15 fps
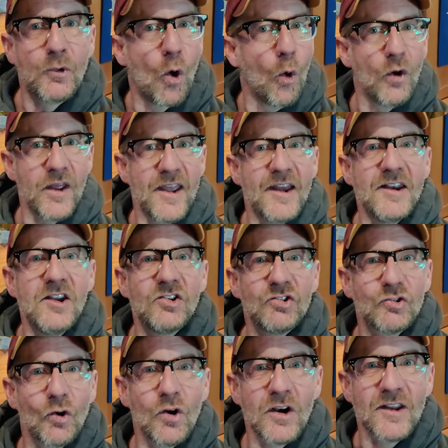Go to any
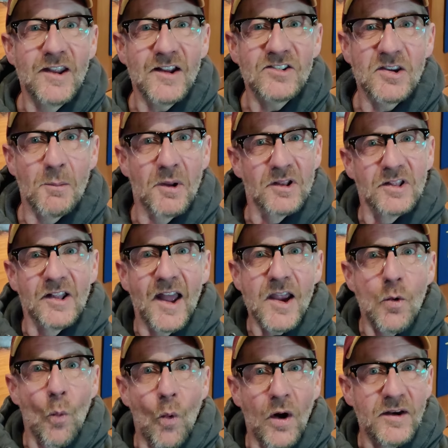store and get some and
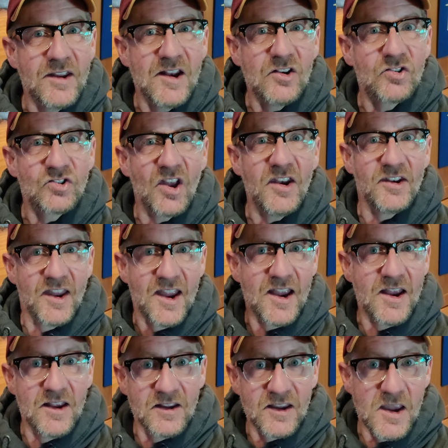light one each
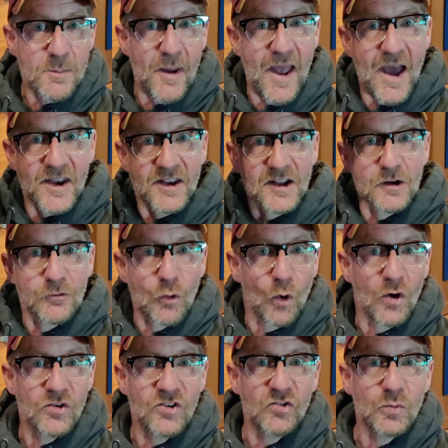Sunday. Keep adding, of
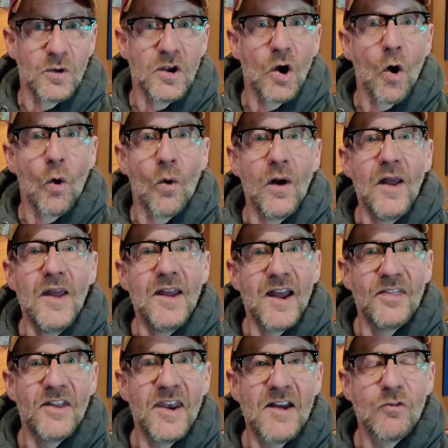course, as we go,
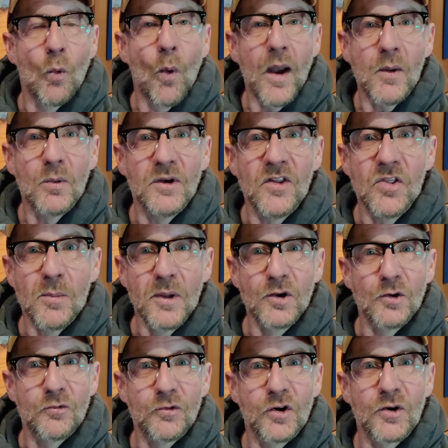and then have a white one in the
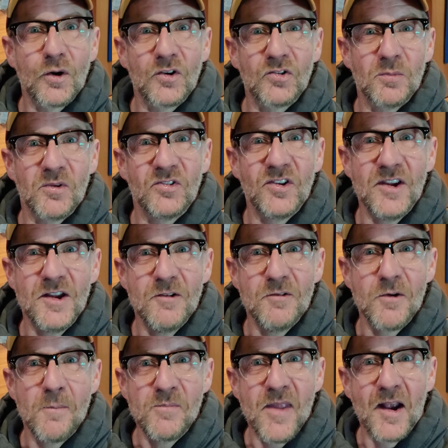middle for Christmas
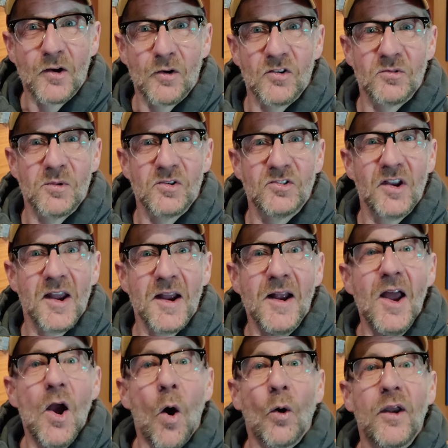Eve and Christmas Day.
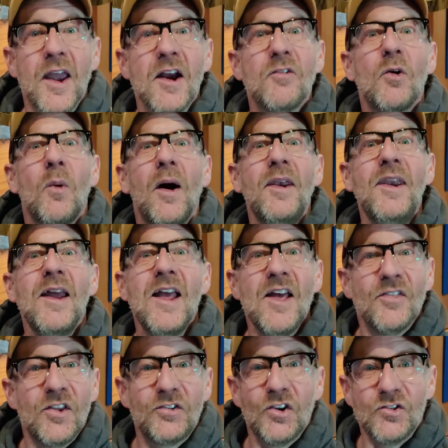Okay, everyone,
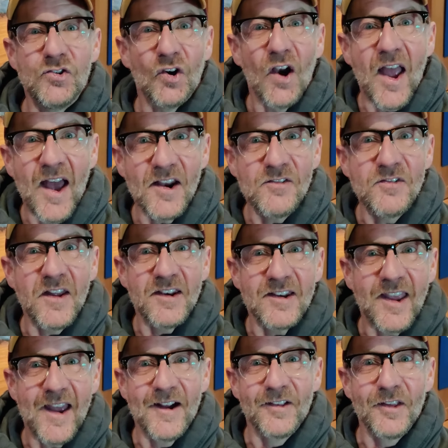this is your
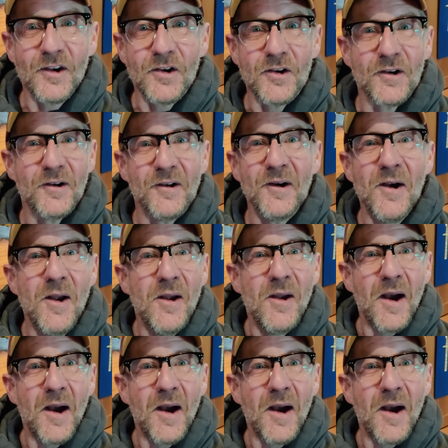Advent calendar